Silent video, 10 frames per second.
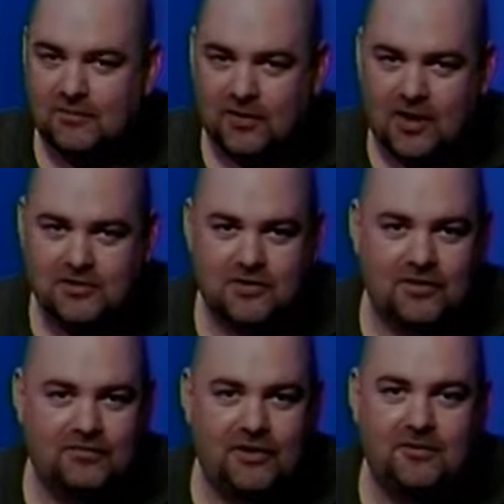We're not sure
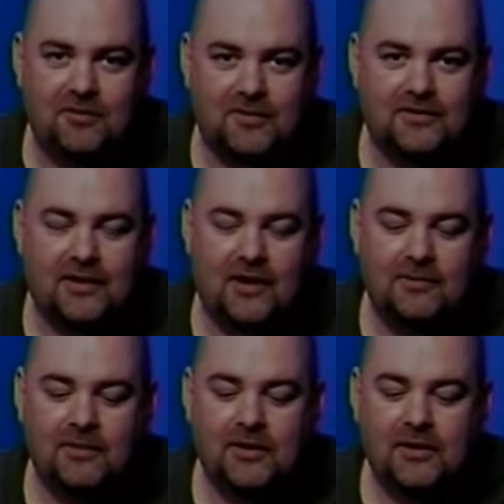the venue or the
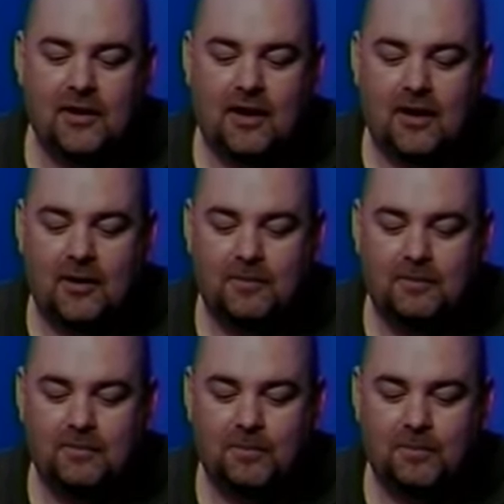time, um,